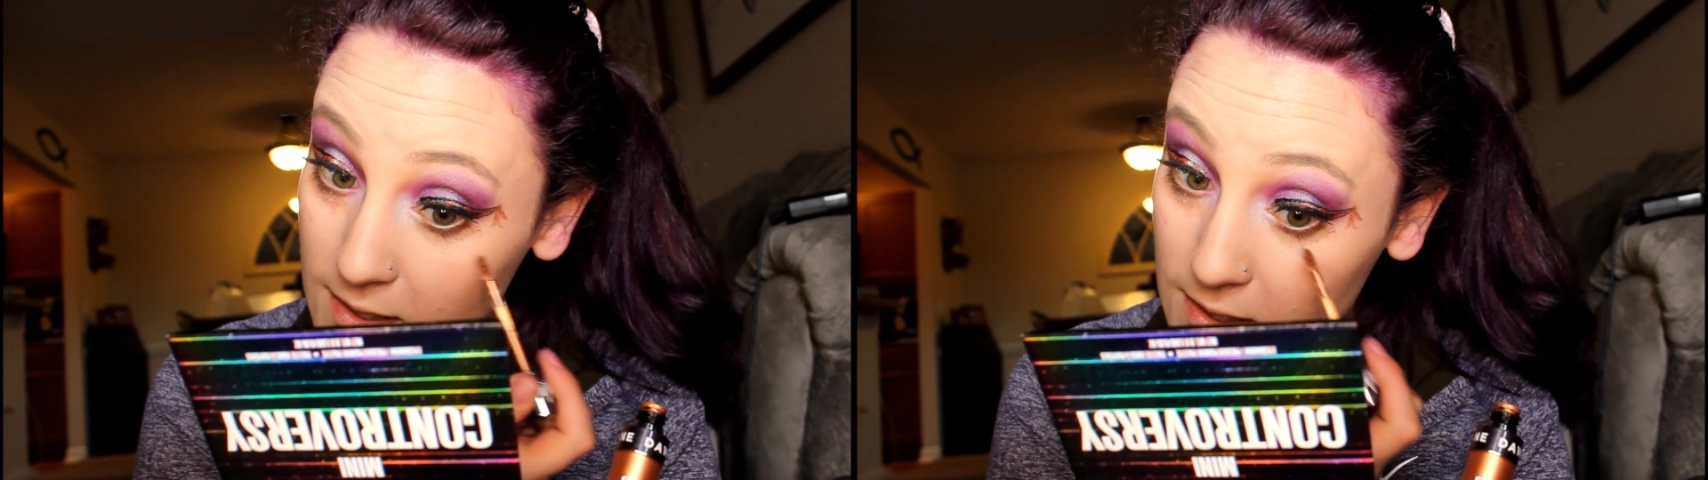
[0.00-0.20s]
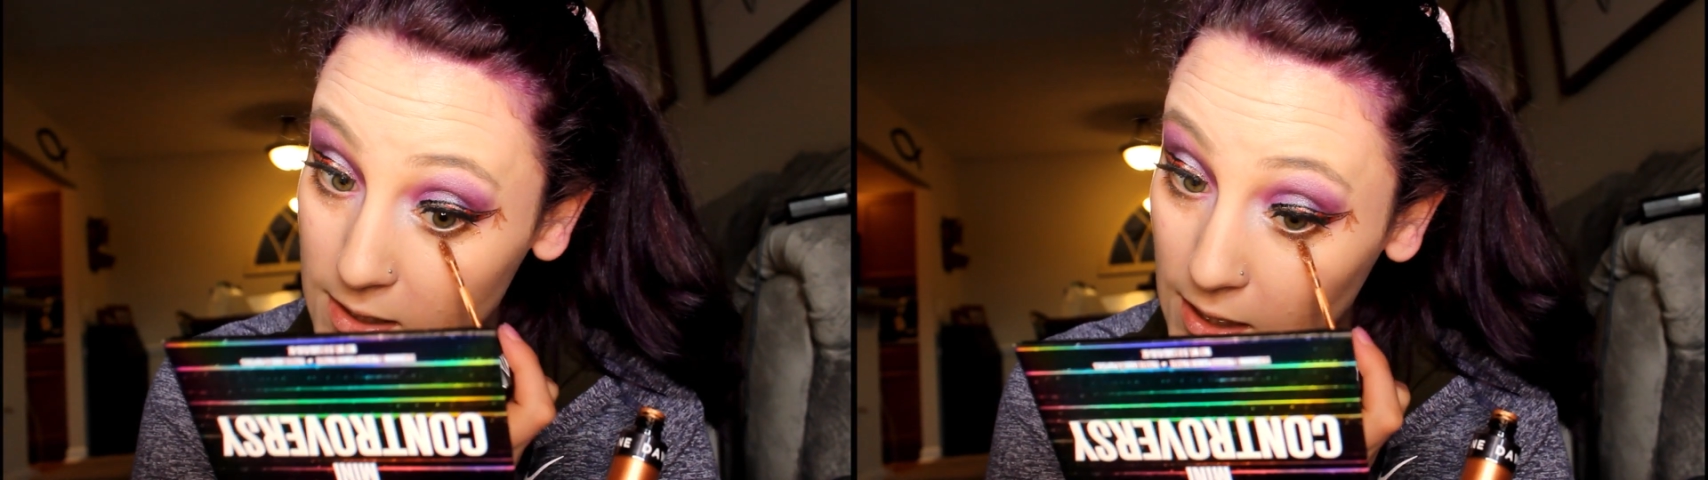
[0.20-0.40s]

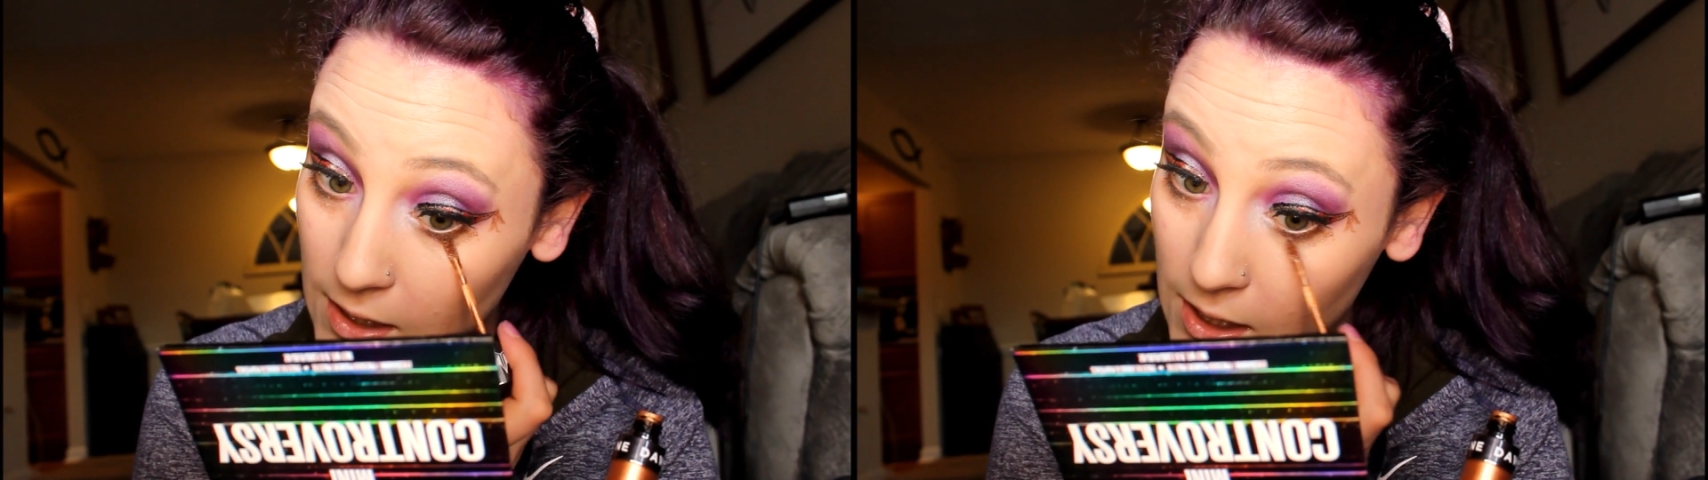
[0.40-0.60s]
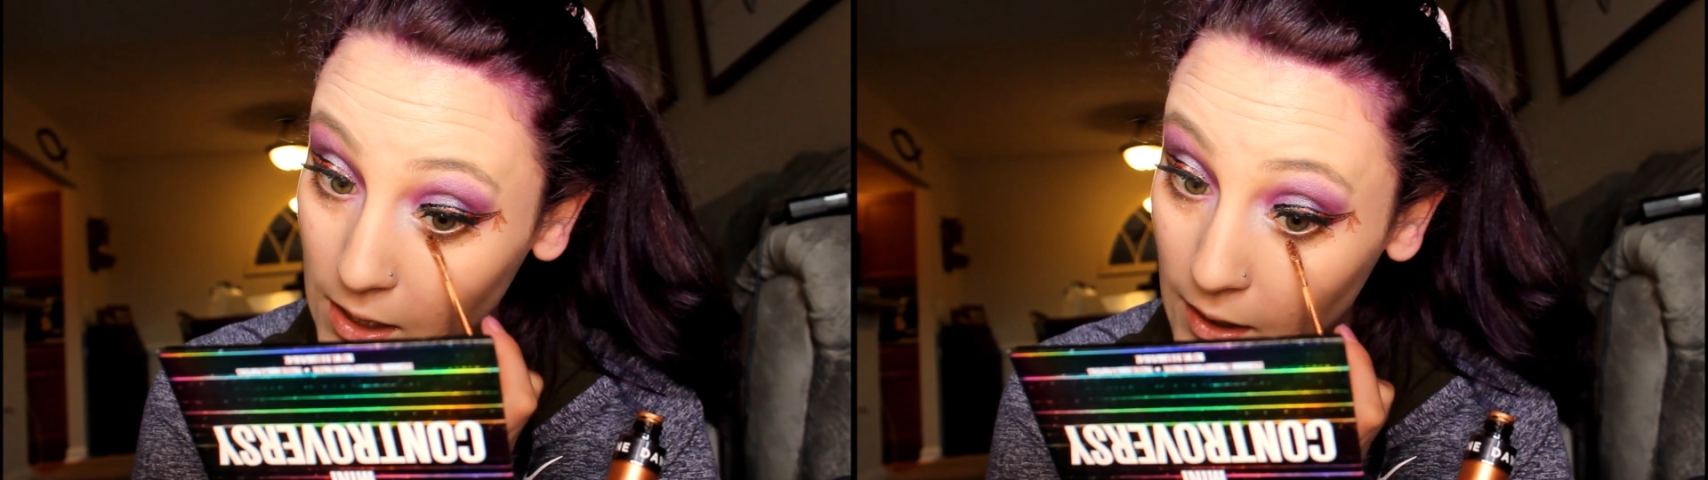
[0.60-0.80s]

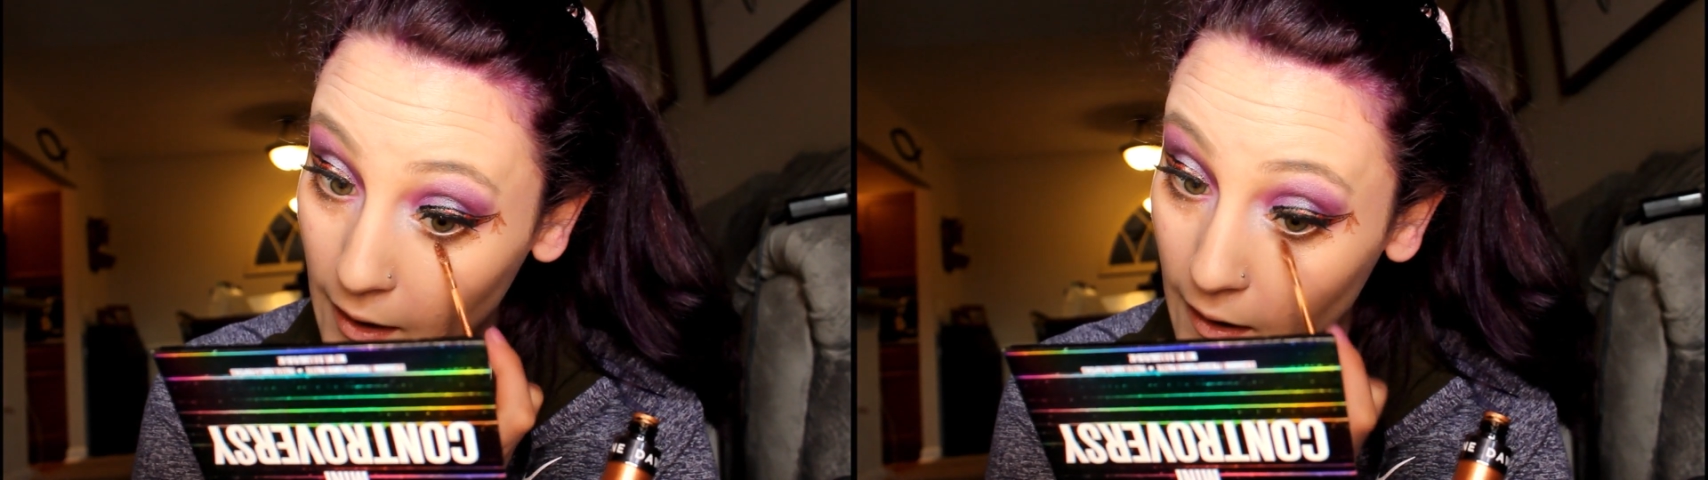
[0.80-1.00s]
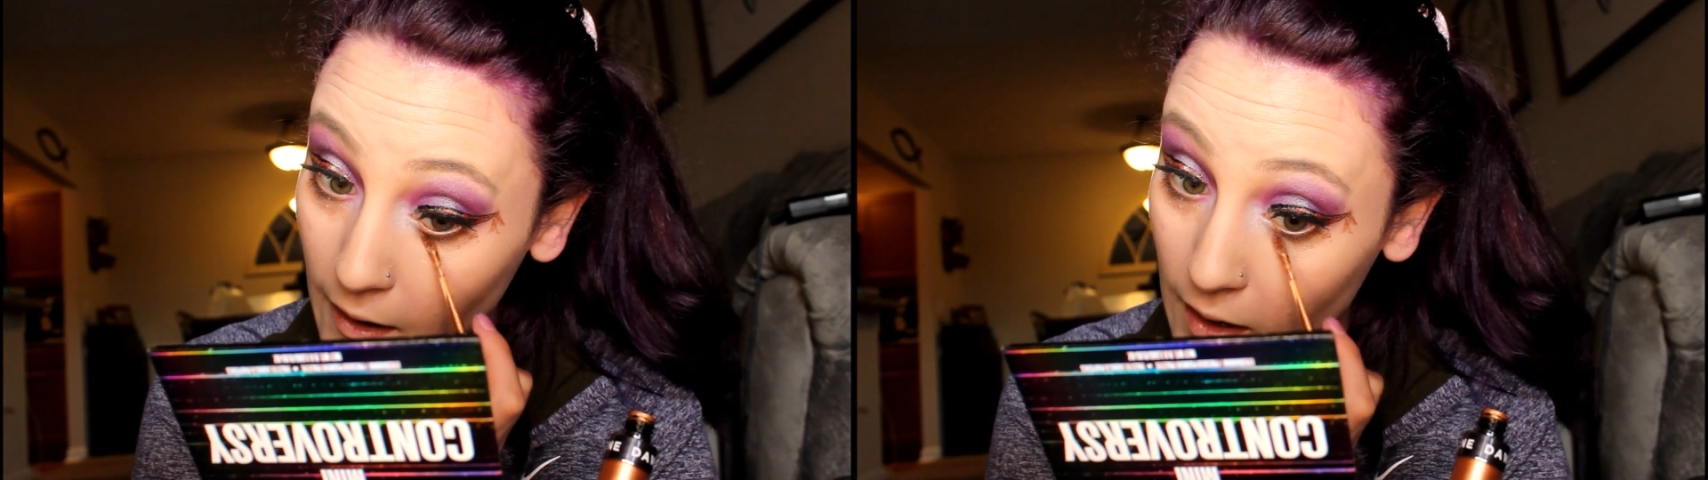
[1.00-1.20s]
sticky
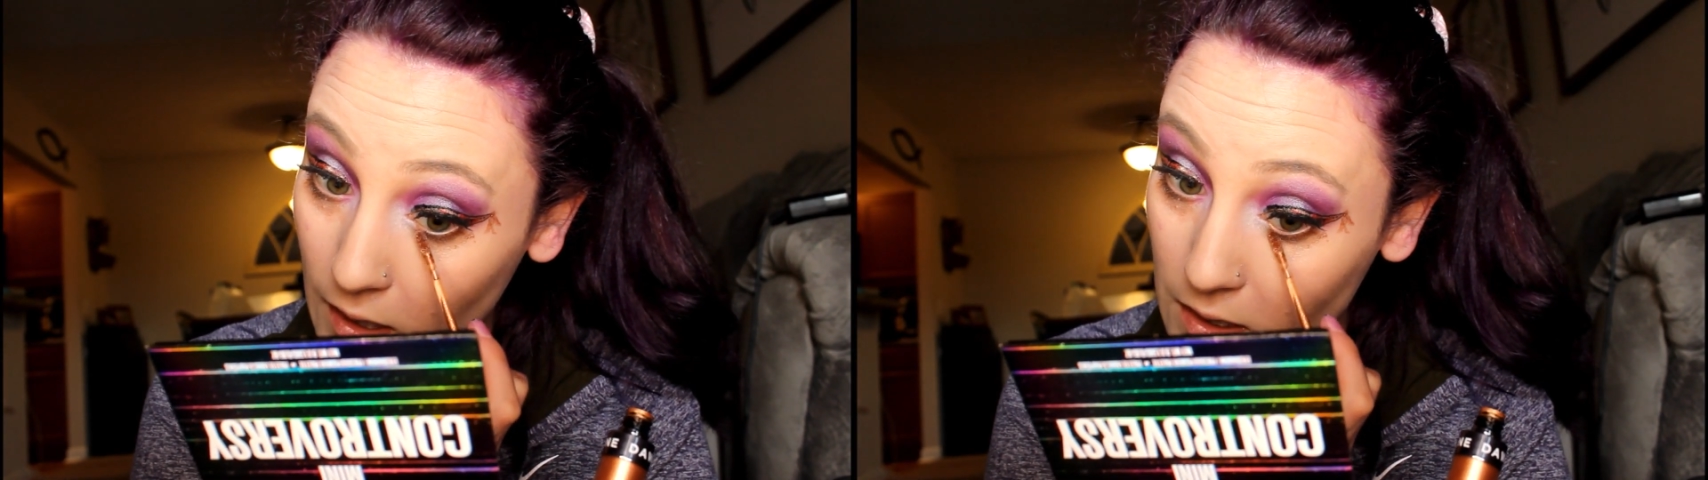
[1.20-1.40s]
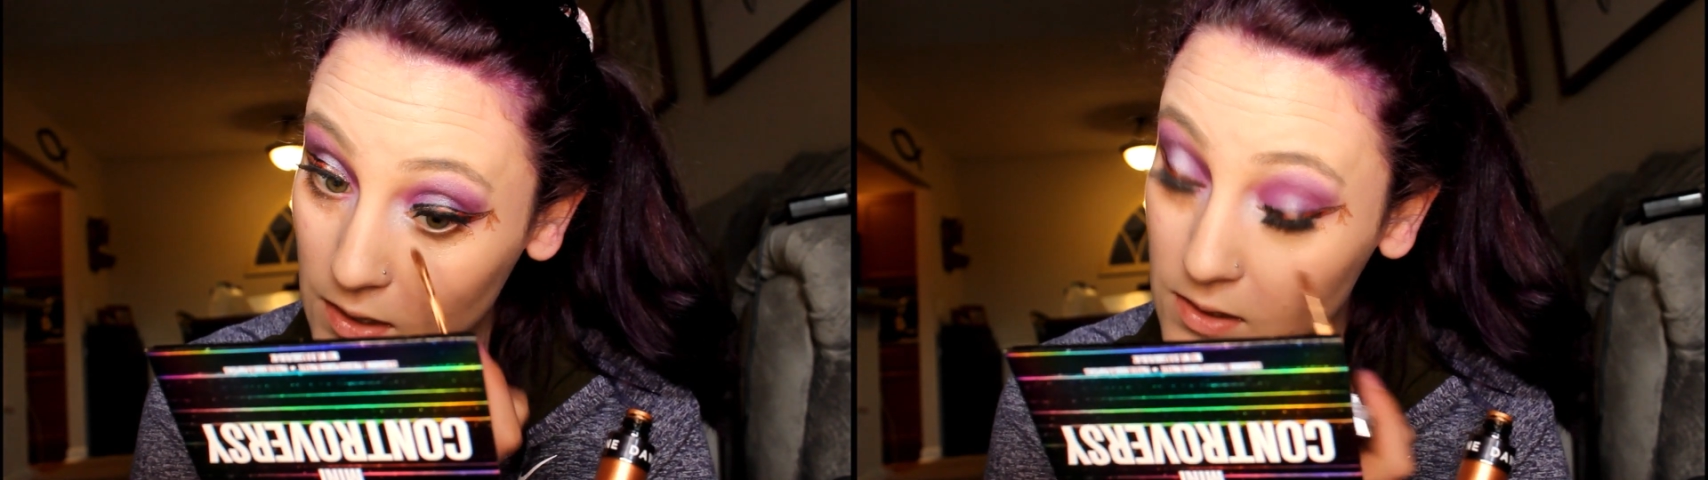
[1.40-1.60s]

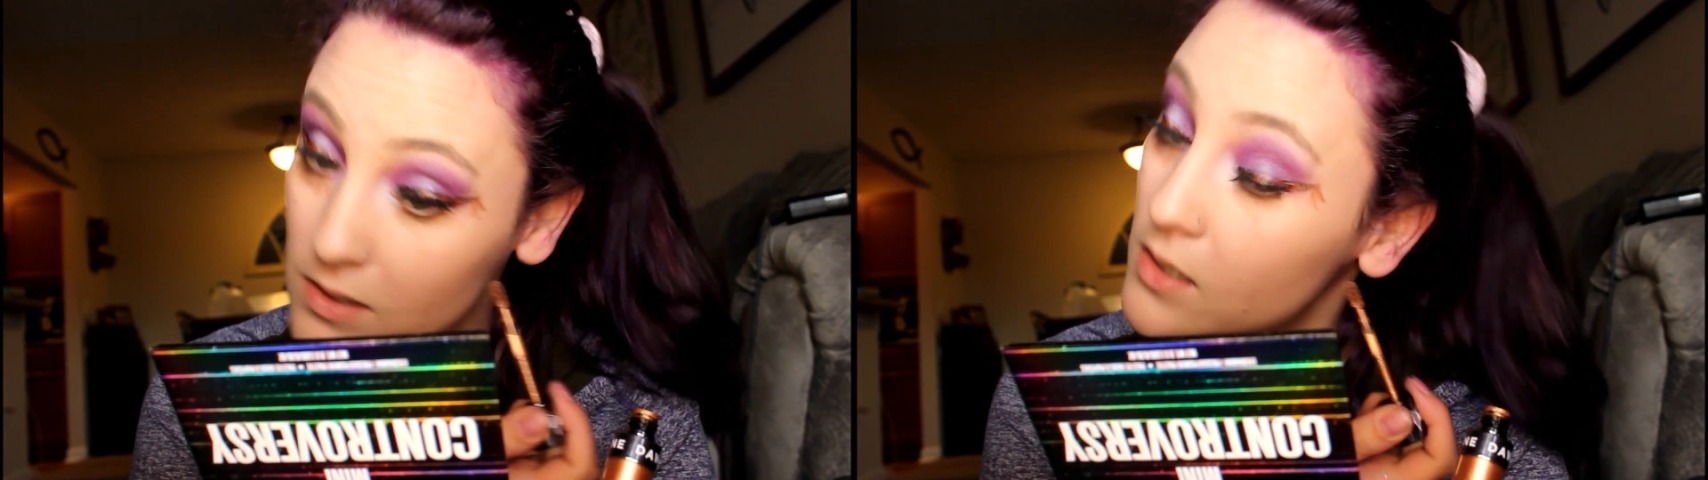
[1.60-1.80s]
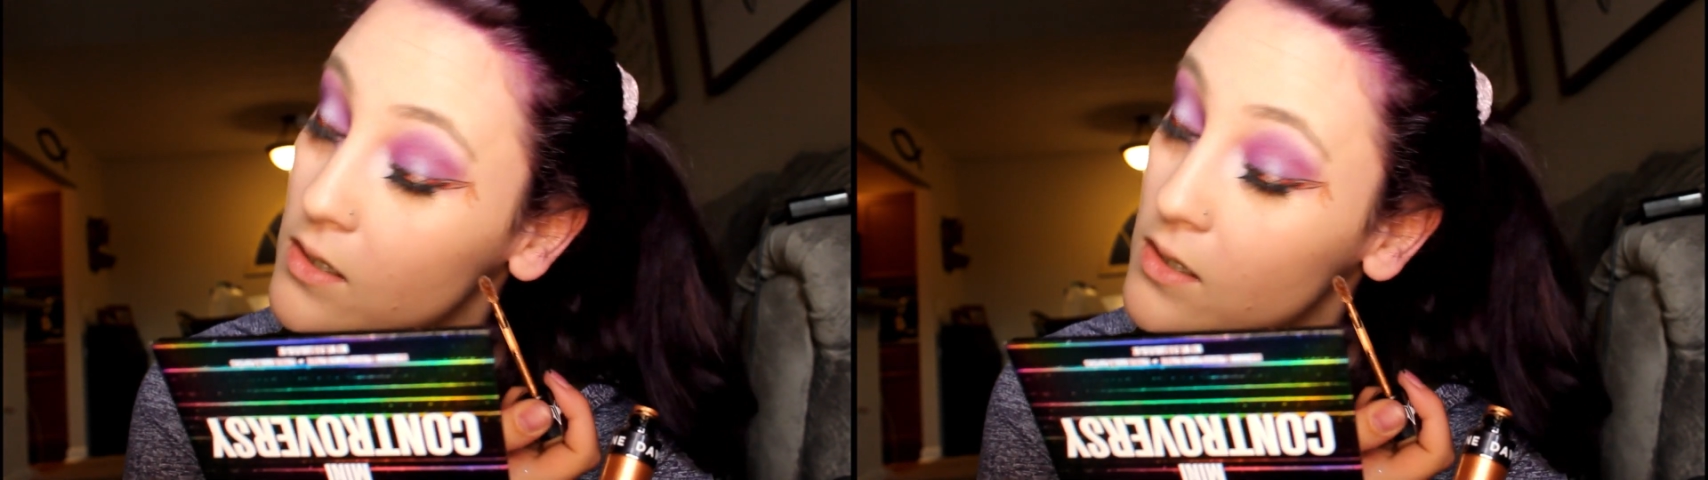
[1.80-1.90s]
and